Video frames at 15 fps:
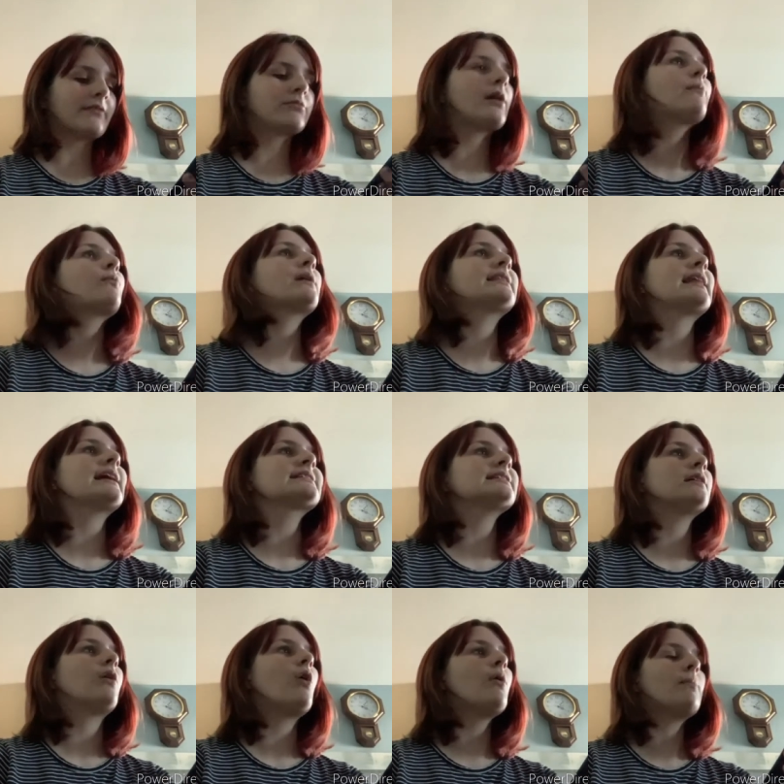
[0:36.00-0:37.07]
Wait, that's
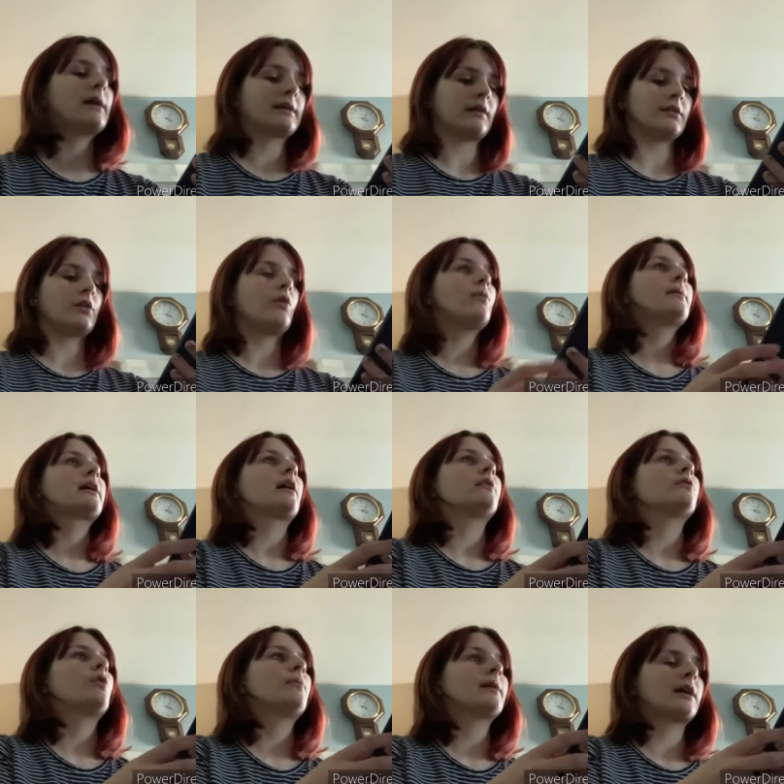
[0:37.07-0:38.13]
it. Oh my god. Oh my god.
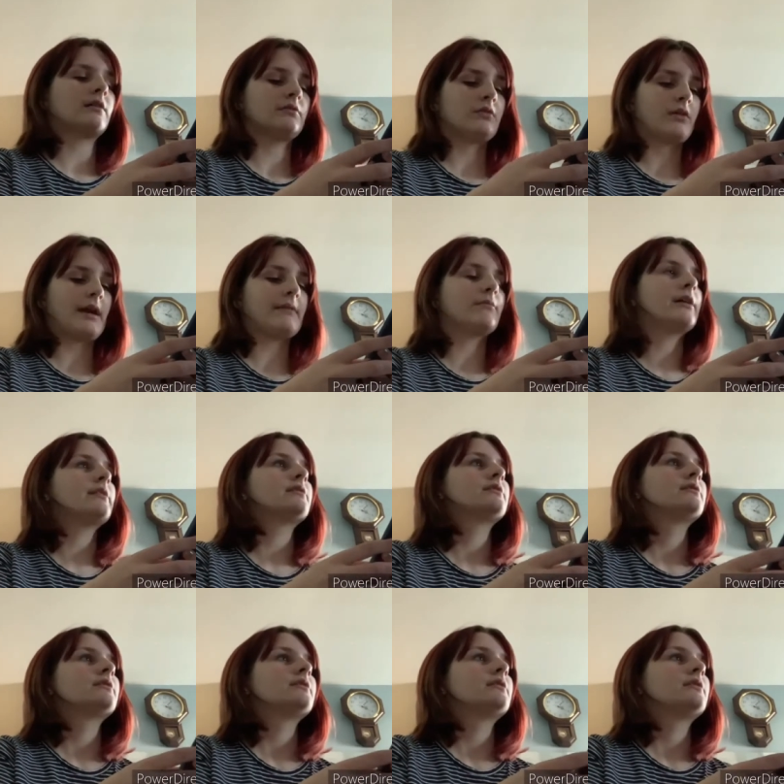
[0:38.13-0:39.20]
Oh my god. Okay. Wait.
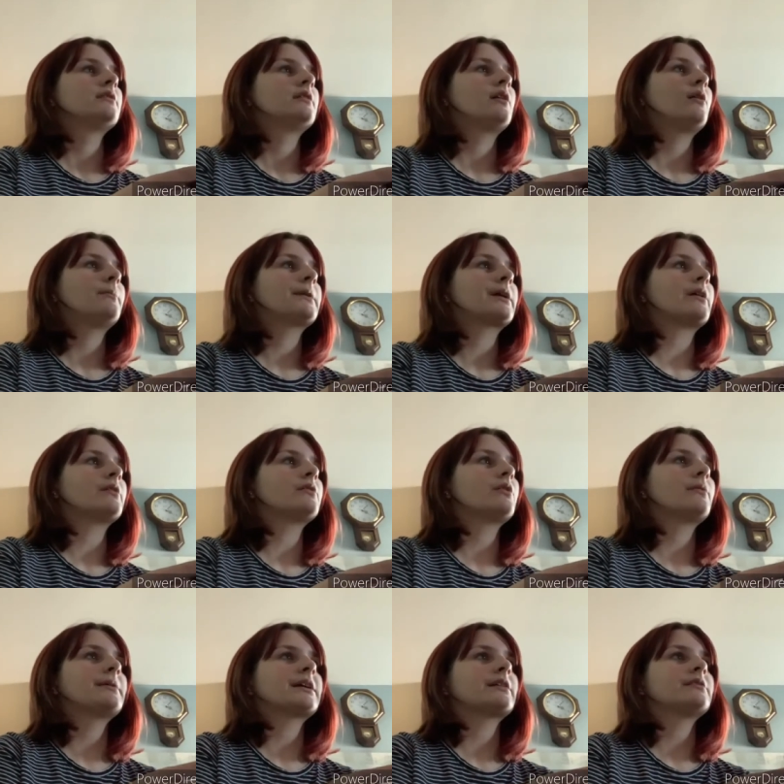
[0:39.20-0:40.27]
Oh my god.
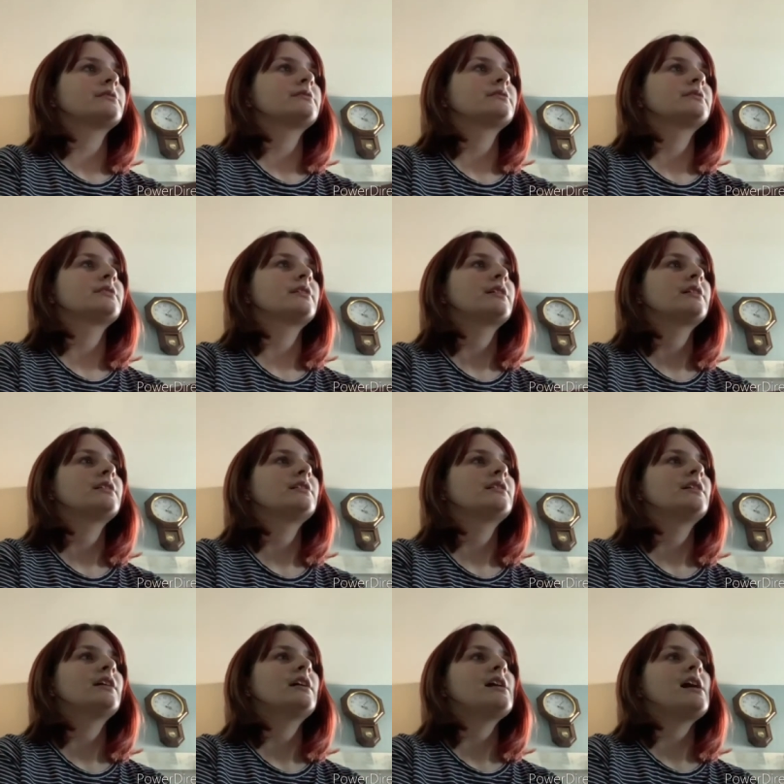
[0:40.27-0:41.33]
Oh my god.
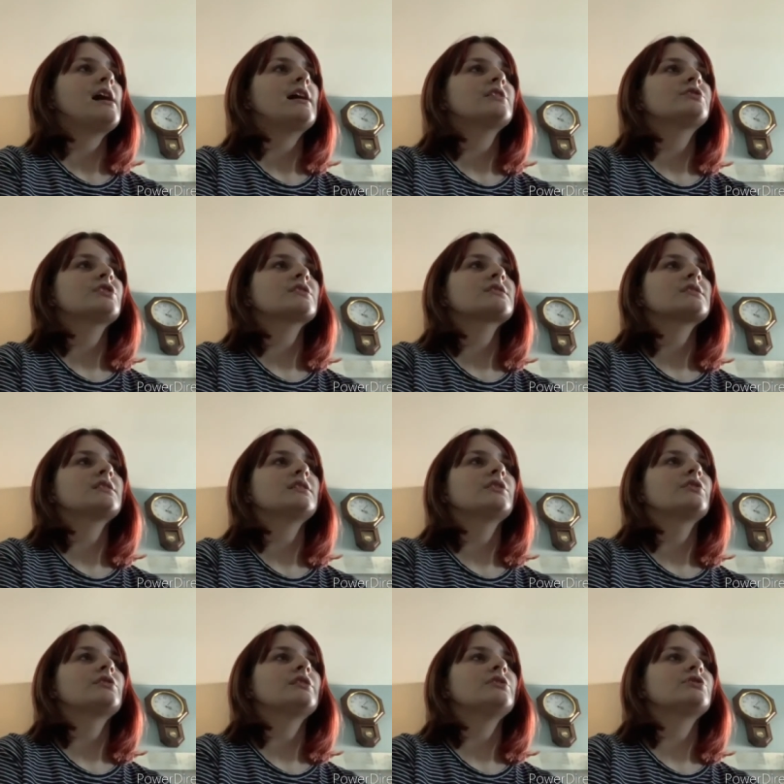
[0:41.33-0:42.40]
I just
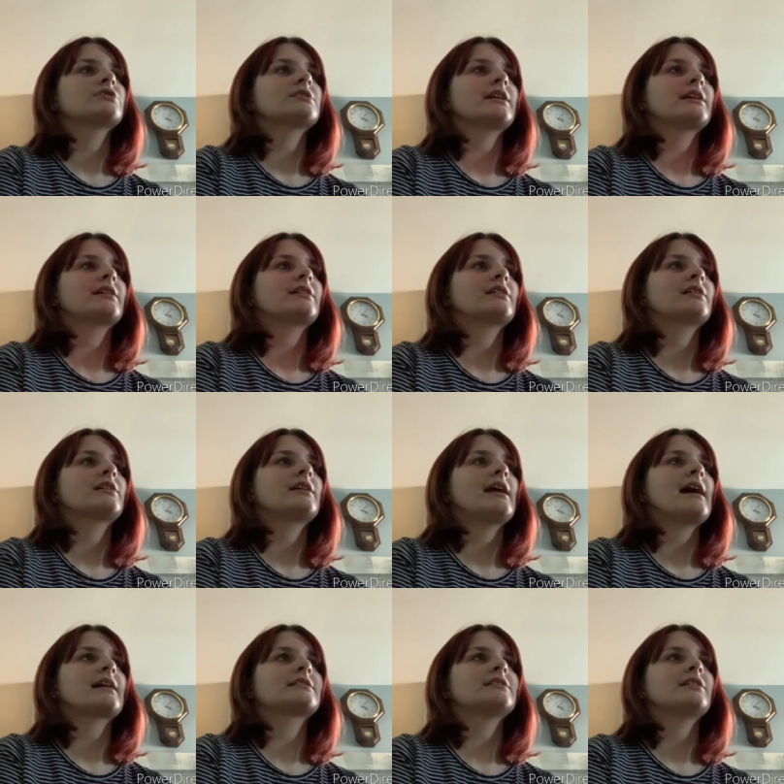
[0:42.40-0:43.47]
literally just like
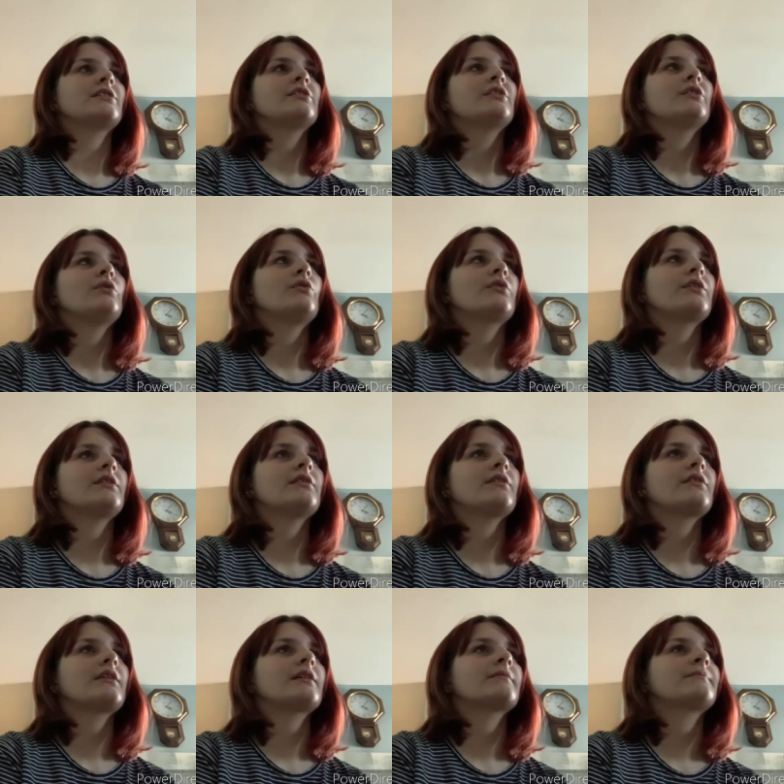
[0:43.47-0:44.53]
exited out of the whole
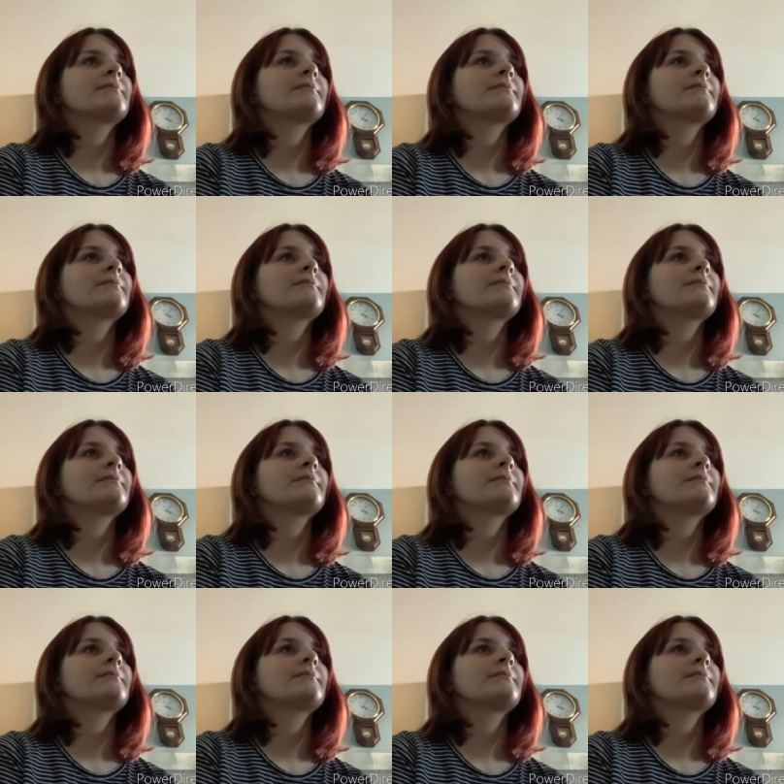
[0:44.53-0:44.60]
thing.